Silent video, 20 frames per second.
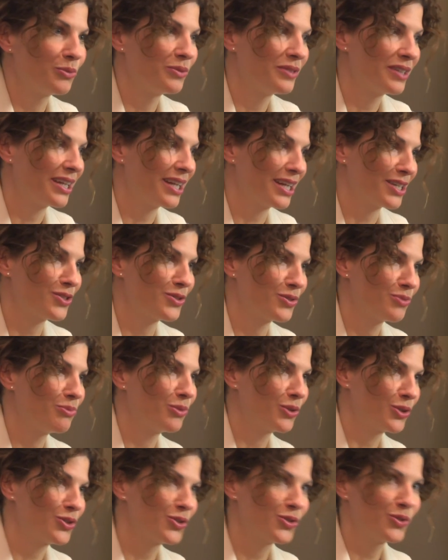that has
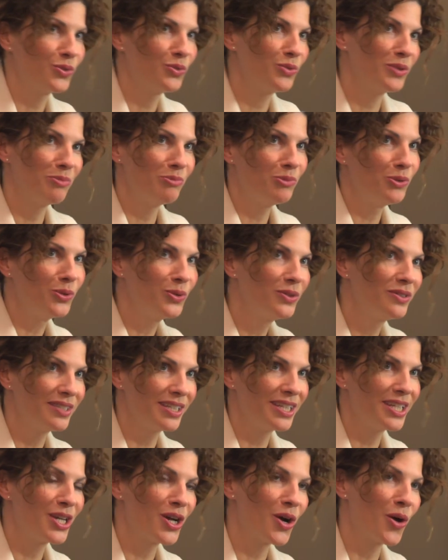more to do with
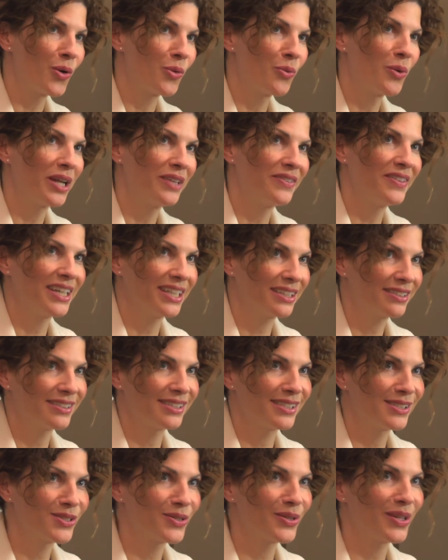beauty or wellness,
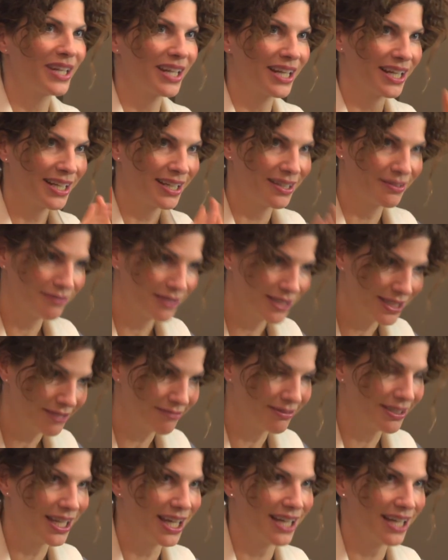so that I can really relax.